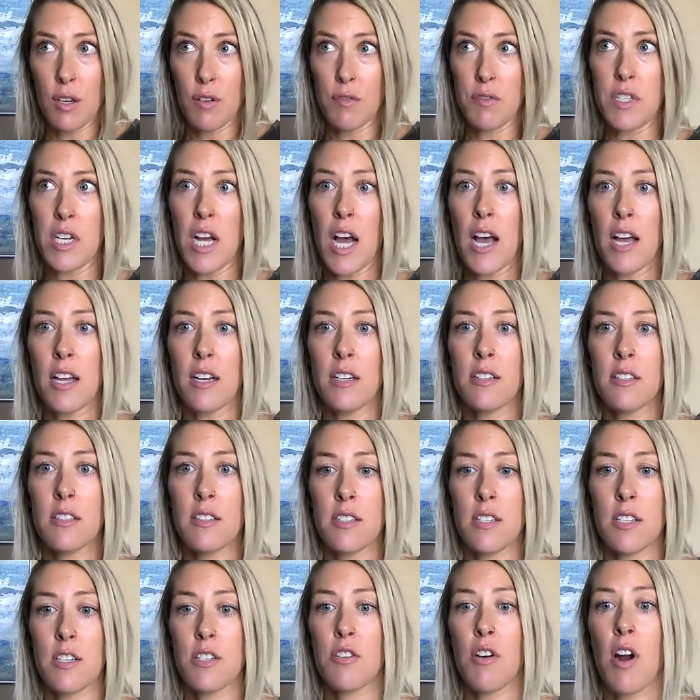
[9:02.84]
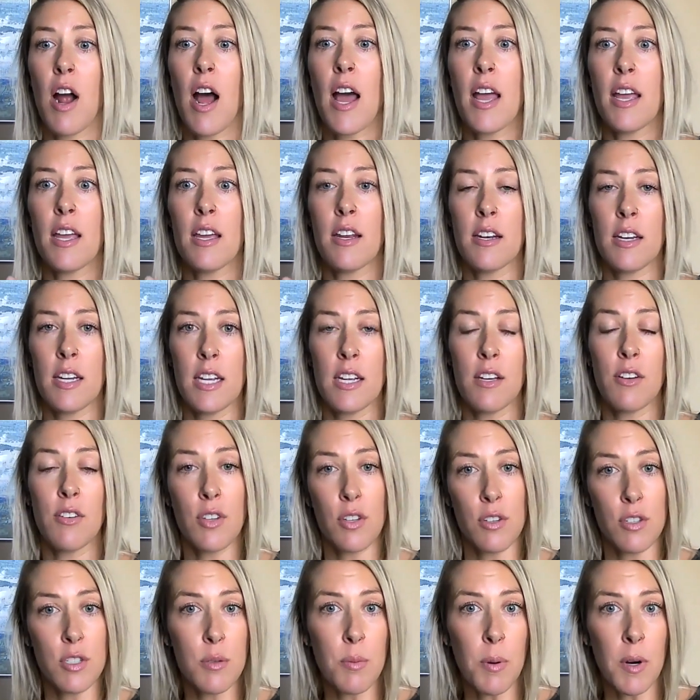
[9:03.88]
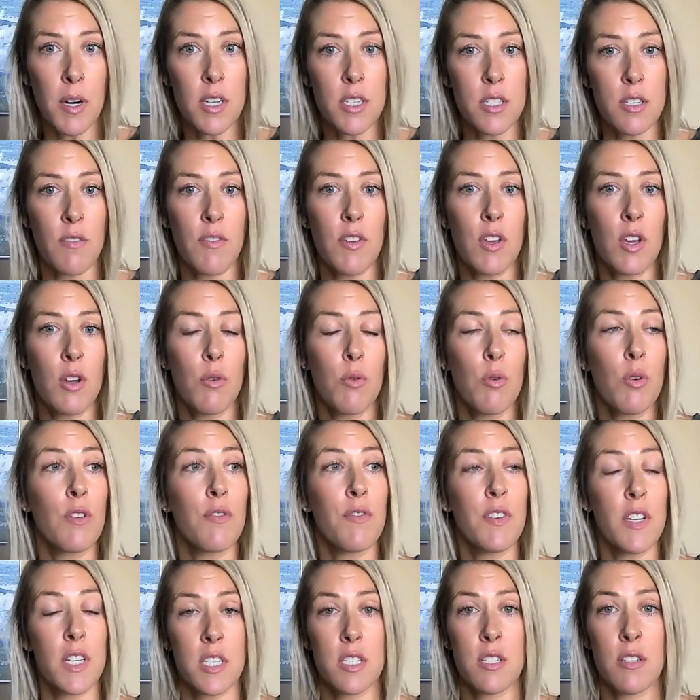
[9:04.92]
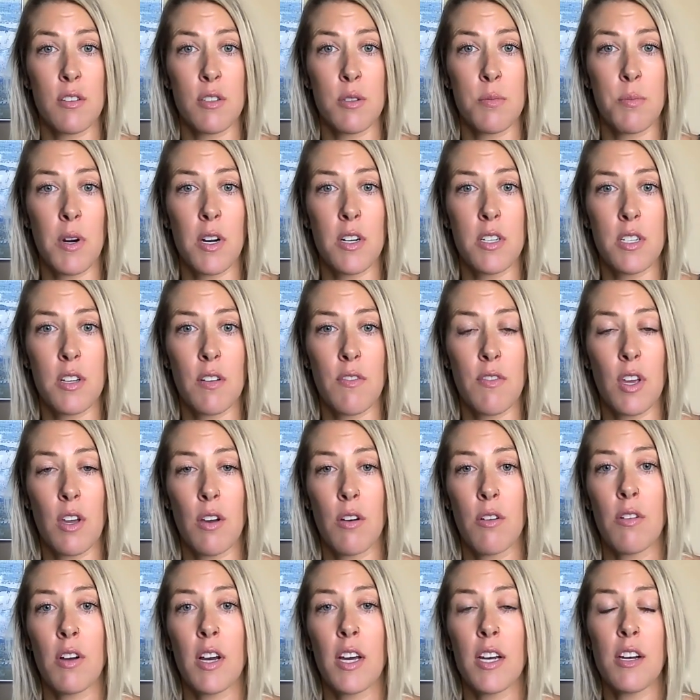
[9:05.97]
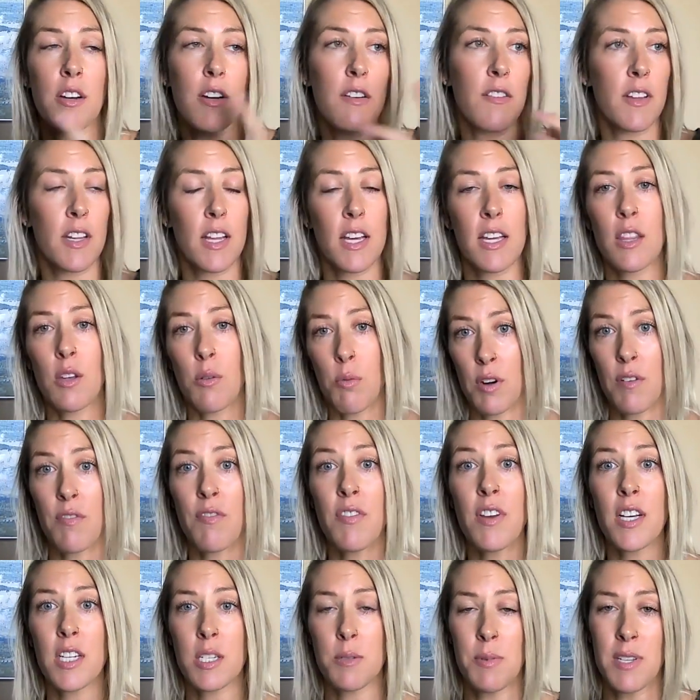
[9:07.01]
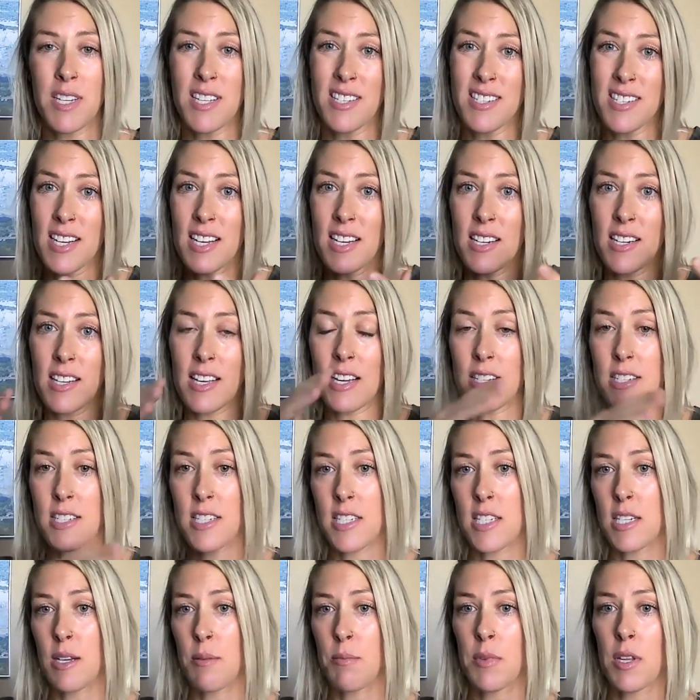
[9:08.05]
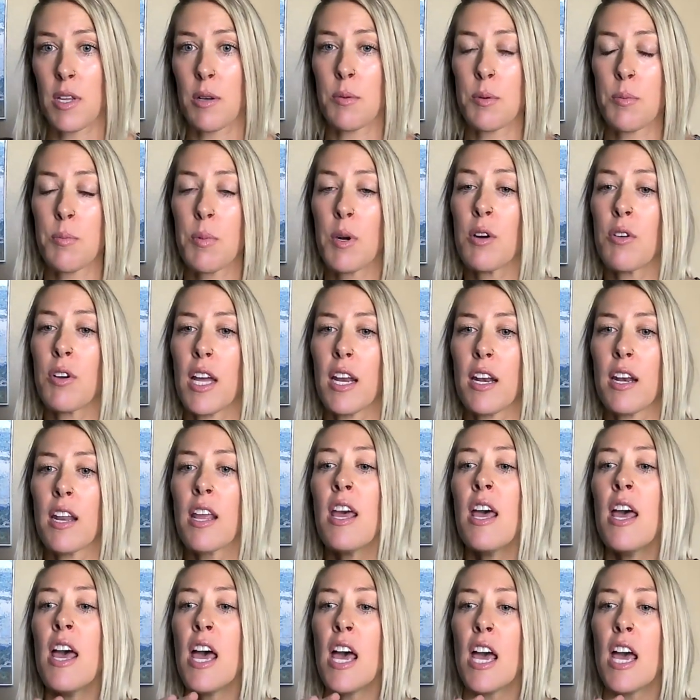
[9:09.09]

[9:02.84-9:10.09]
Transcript: that you've done to try and heal those parts of you or fix those parts of you. I don't even like the word fix because it indicates that something's broken.